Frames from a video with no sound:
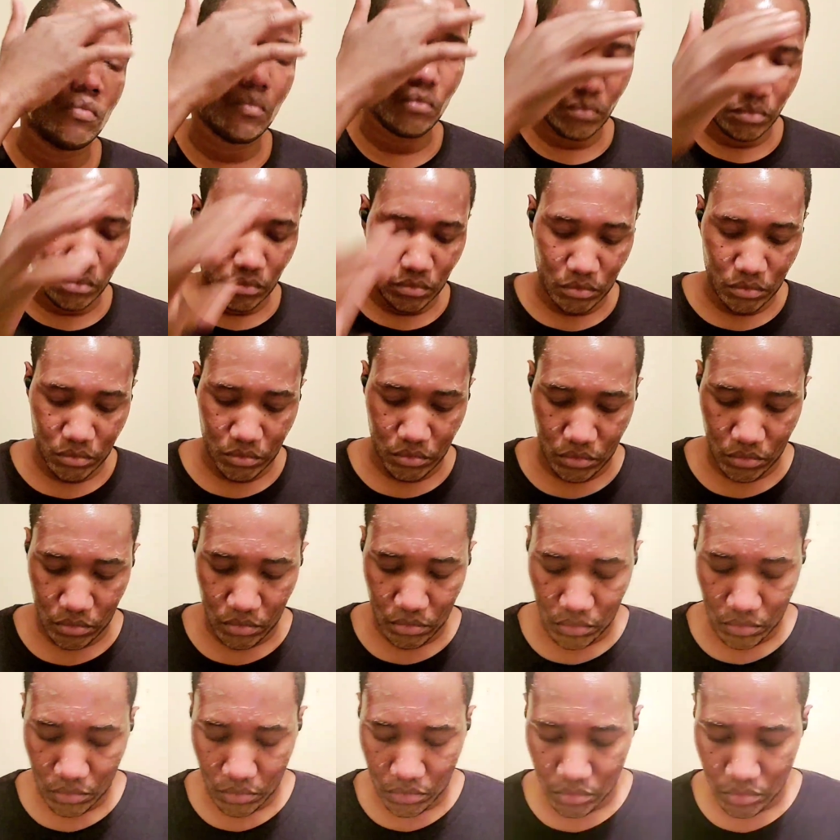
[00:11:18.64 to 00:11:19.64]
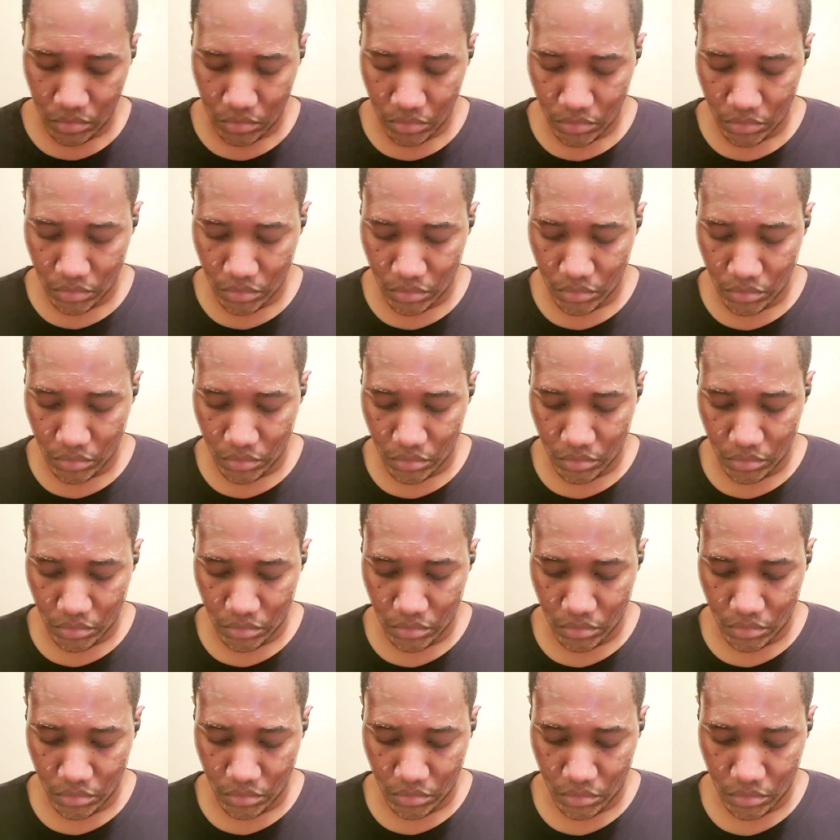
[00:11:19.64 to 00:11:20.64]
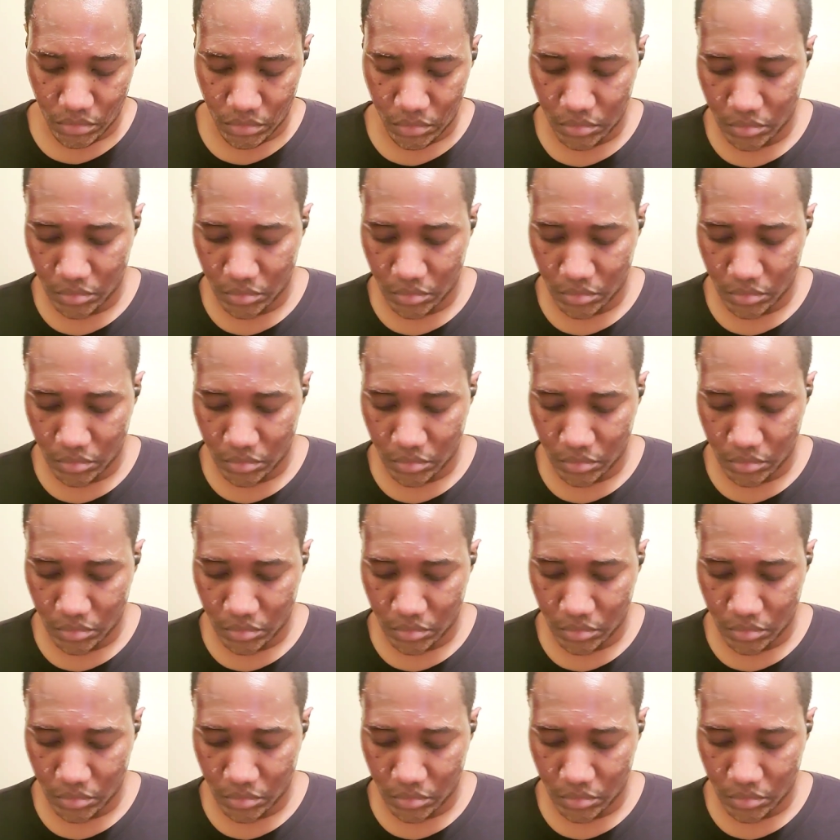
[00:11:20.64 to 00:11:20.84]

(no one is talking)